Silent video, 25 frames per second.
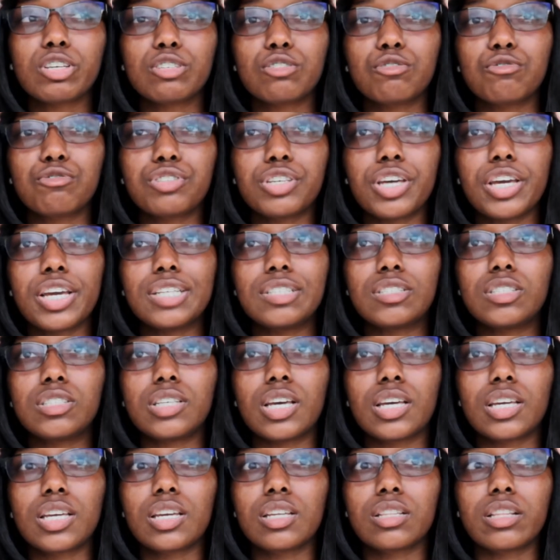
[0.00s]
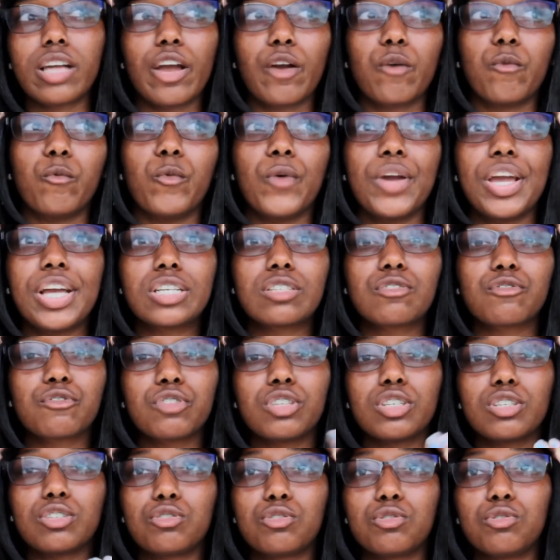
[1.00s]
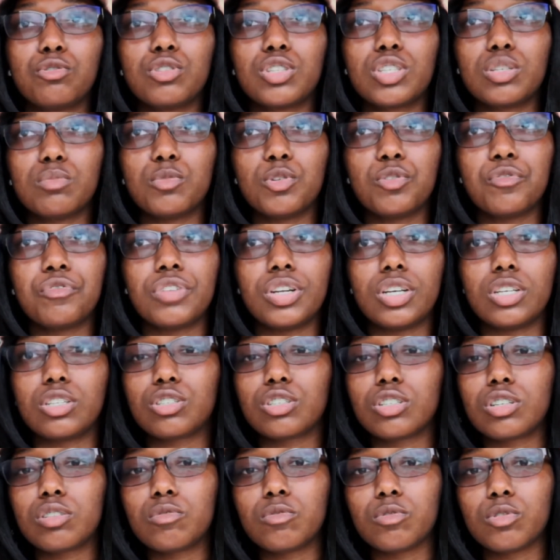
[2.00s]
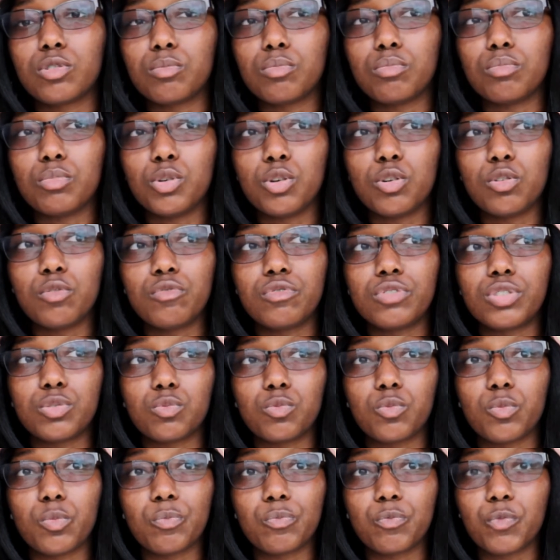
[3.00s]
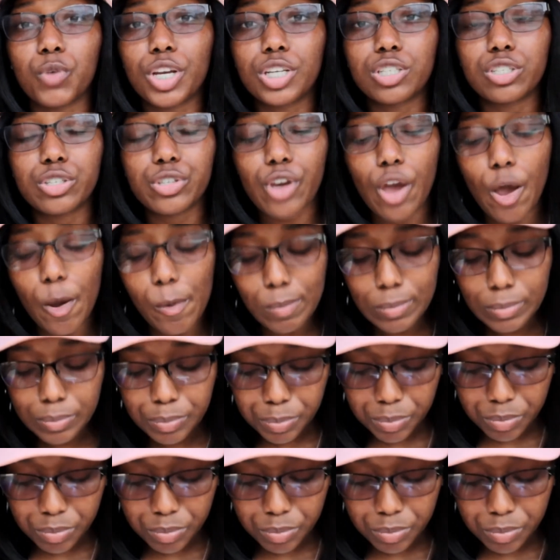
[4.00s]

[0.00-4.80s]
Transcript: So say it's taking like weeks for this tooth to move and it should have moved weeks ago.